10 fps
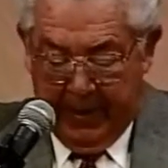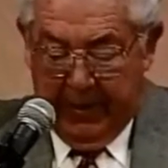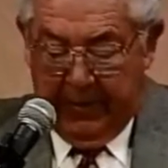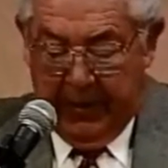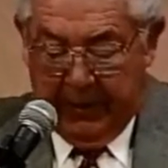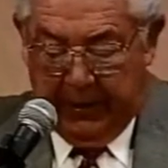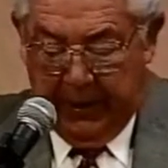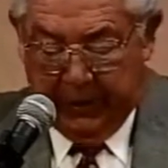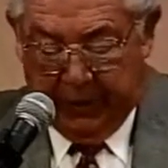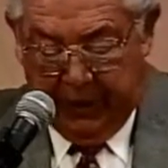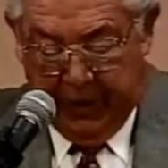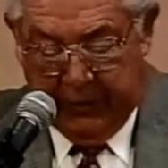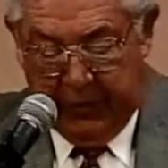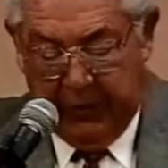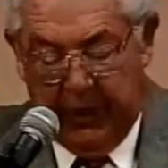then the legislature
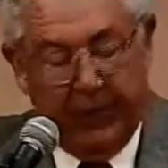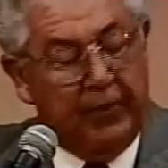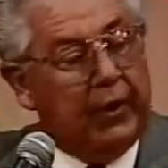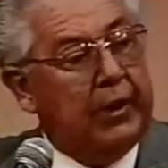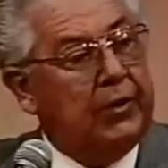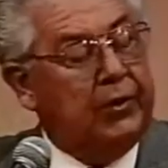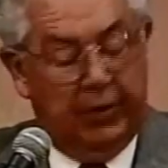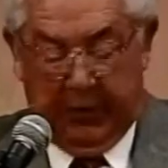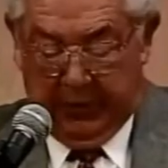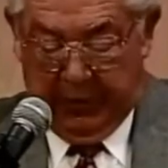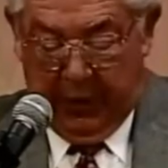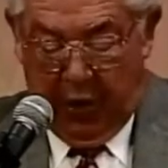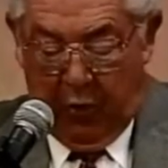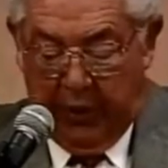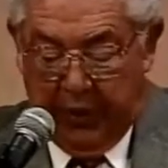and the government can, can
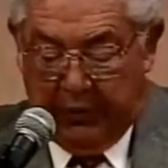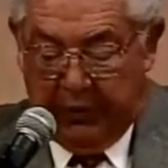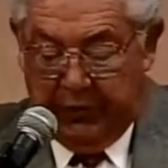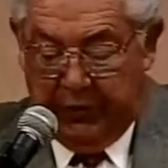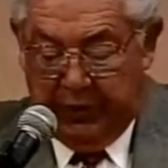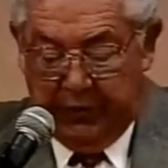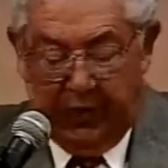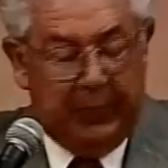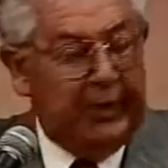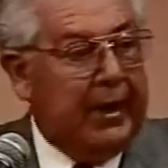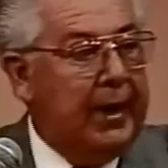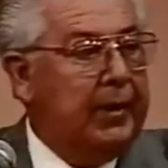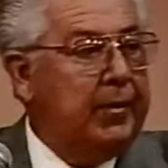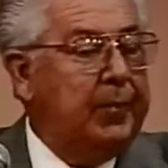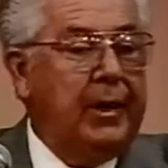always adjust up or down
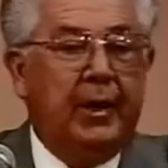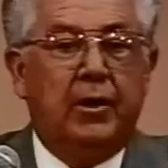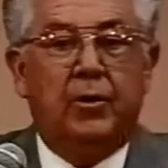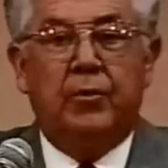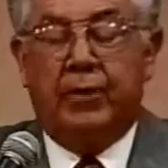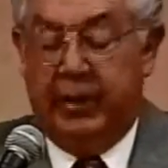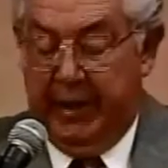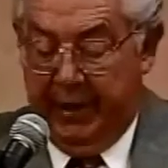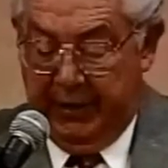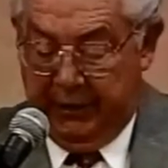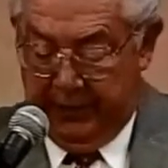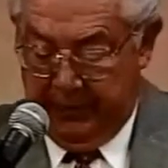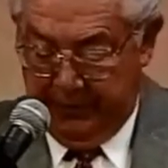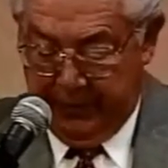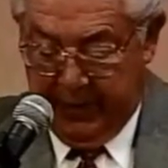depending on the needs
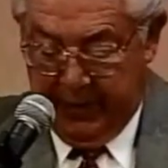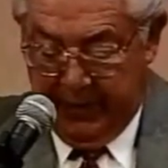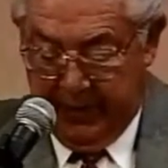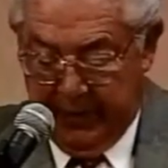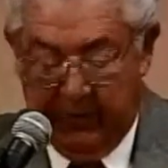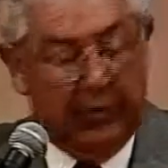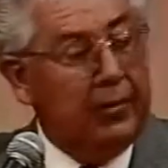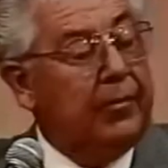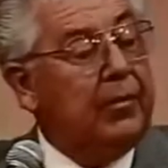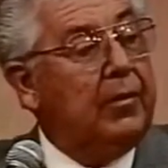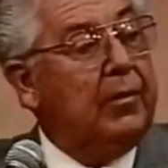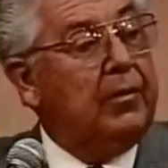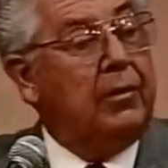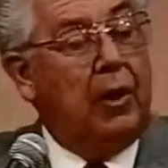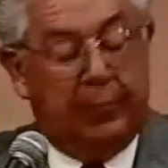of state government
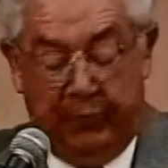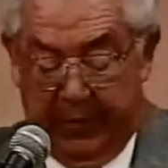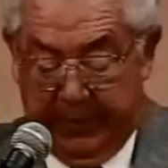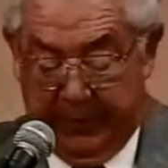to operate.